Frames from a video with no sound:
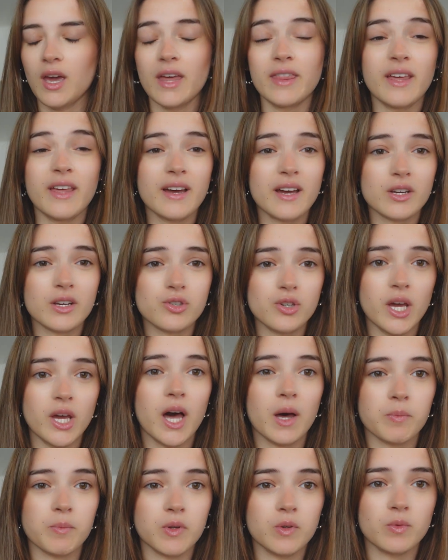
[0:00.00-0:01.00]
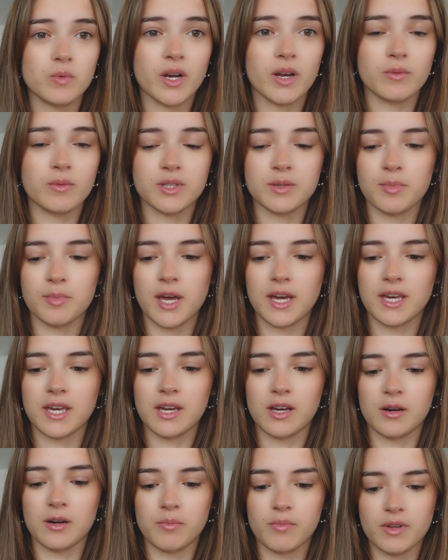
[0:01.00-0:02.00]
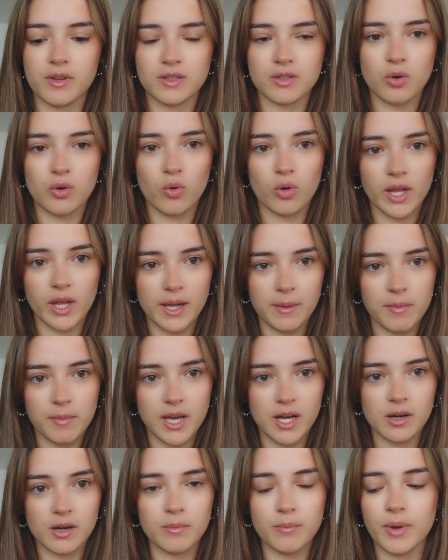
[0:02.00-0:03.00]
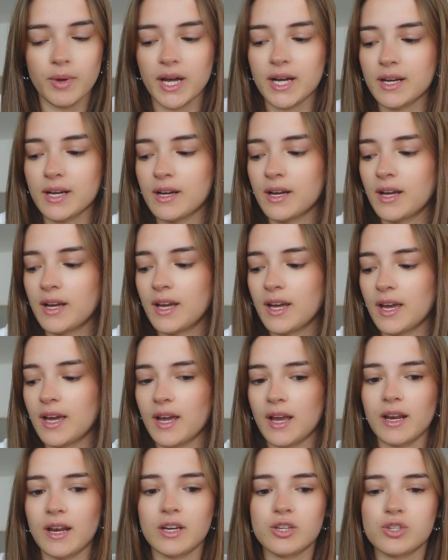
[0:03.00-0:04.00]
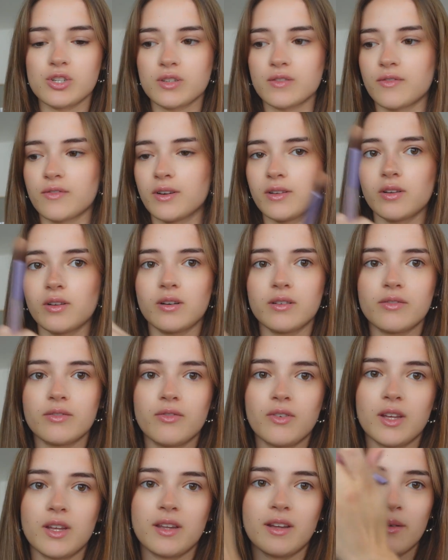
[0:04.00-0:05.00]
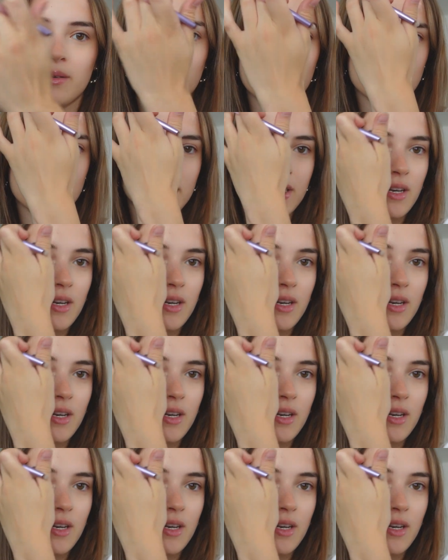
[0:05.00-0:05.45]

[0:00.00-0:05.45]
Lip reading: and that actually happened when I was packing up this whole like makeup bag, and it just fell off, and that wasn't